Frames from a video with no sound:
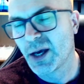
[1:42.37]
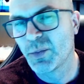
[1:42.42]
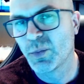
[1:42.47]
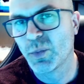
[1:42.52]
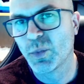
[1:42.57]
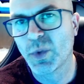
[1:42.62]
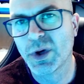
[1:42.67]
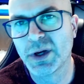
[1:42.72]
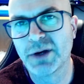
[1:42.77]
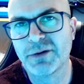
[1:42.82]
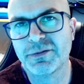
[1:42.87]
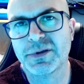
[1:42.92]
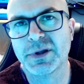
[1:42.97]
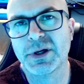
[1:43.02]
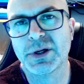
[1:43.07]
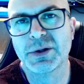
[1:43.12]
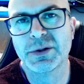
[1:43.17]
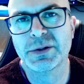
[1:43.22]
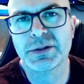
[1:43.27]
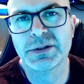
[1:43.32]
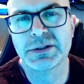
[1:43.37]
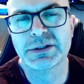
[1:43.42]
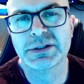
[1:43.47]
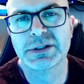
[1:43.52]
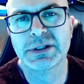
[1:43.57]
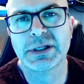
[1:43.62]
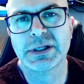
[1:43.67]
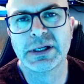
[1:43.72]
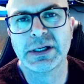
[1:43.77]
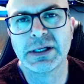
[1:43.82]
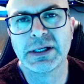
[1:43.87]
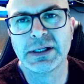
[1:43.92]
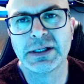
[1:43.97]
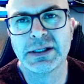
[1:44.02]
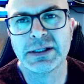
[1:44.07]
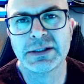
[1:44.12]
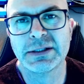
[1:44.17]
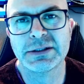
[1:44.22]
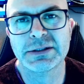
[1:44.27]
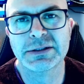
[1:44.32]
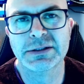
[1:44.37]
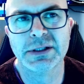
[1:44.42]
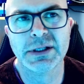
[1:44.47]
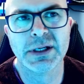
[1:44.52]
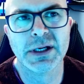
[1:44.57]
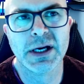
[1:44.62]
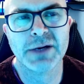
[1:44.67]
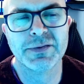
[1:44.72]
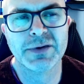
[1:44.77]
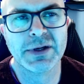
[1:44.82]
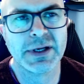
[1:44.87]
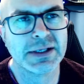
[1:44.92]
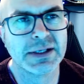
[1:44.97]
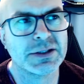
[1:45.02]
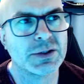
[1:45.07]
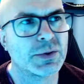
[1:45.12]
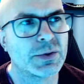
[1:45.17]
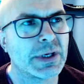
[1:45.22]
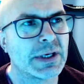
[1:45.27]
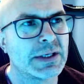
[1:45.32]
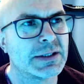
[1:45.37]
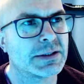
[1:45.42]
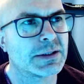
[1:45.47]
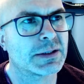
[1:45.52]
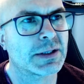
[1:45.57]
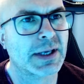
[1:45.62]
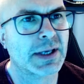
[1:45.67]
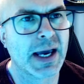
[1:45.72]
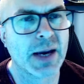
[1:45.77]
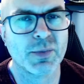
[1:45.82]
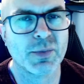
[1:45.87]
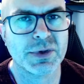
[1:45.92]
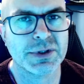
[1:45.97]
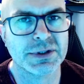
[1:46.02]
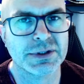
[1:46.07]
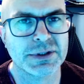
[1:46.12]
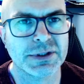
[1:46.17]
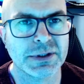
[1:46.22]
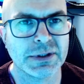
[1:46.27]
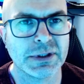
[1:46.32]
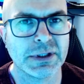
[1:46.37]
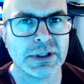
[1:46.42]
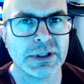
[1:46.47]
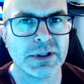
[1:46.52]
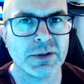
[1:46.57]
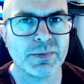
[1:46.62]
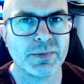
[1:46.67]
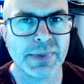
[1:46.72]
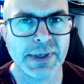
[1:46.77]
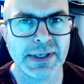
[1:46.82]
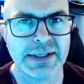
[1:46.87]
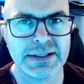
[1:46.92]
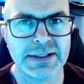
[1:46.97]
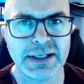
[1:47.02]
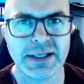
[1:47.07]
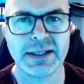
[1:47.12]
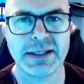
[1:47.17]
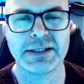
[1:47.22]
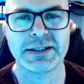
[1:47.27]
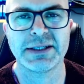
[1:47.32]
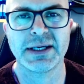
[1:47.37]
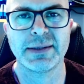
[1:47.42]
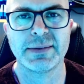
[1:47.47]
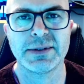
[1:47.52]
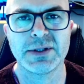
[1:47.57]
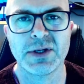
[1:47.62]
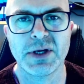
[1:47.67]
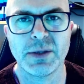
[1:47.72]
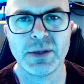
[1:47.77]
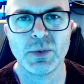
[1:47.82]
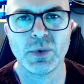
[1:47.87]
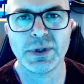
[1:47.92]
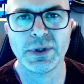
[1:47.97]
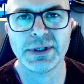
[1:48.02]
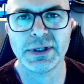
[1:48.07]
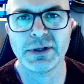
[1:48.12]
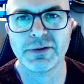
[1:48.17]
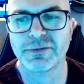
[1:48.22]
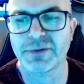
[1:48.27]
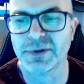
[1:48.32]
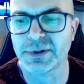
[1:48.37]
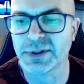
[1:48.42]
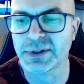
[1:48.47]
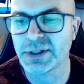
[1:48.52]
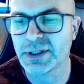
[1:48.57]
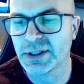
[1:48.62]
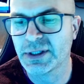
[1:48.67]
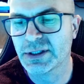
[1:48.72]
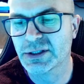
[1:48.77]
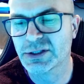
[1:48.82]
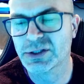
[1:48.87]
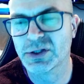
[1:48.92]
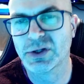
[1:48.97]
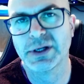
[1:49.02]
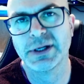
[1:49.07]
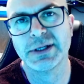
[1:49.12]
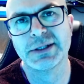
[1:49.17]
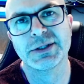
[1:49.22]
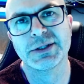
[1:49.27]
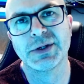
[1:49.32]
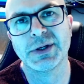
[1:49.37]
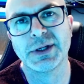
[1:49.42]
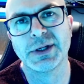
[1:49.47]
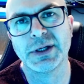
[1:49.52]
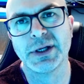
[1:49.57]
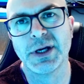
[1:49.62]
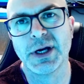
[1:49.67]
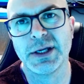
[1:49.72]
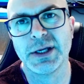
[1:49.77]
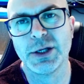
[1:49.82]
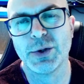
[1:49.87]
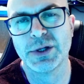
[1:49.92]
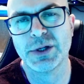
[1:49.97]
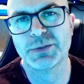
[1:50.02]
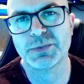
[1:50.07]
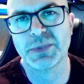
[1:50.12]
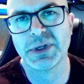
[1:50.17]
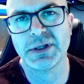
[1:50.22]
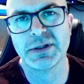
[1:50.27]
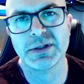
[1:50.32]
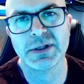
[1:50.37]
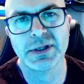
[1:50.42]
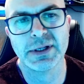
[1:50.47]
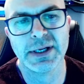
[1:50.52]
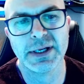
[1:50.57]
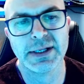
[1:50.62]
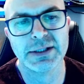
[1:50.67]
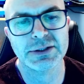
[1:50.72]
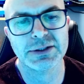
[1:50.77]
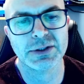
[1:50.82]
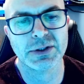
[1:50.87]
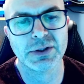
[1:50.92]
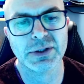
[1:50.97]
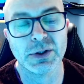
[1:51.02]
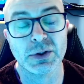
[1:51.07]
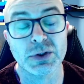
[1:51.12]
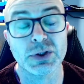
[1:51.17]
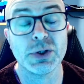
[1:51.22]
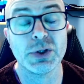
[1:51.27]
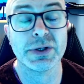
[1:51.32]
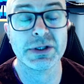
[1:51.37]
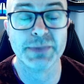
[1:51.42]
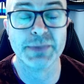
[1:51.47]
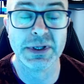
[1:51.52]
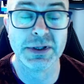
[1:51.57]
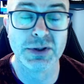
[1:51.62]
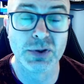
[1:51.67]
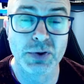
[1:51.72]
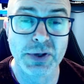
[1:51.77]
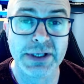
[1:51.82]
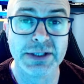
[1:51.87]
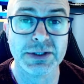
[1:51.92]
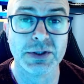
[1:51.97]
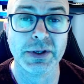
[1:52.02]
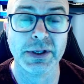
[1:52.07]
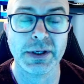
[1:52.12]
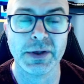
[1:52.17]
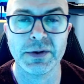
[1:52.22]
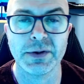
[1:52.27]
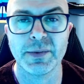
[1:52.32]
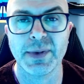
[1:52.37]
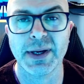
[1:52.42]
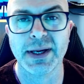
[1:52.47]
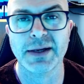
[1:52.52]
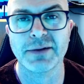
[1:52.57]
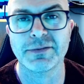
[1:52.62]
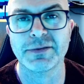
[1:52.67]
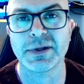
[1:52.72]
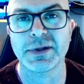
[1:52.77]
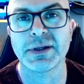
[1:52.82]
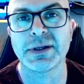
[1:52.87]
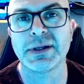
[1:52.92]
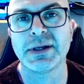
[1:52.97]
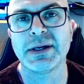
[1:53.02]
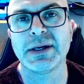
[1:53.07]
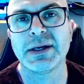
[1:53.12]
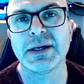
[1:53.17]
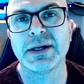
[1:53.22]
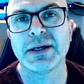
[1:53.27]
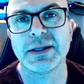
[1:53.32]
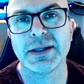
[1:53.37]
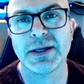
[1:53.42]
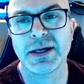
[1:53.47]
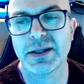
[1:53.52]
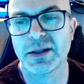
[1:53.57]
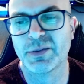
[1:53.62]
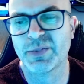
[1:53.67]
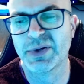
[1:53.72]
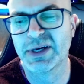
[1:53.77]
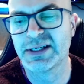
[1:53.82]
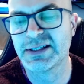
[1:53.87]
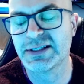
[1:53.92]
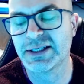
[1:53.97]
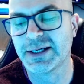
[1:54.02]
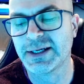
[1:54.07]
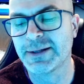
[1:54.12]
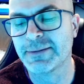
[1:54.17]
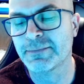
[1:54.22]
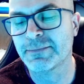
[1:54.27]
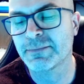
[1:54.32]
One of those is I've connected all these cameras to the PC at the same time, all in different sockets on a USB socket, or USB 3 socket on the back of the PC.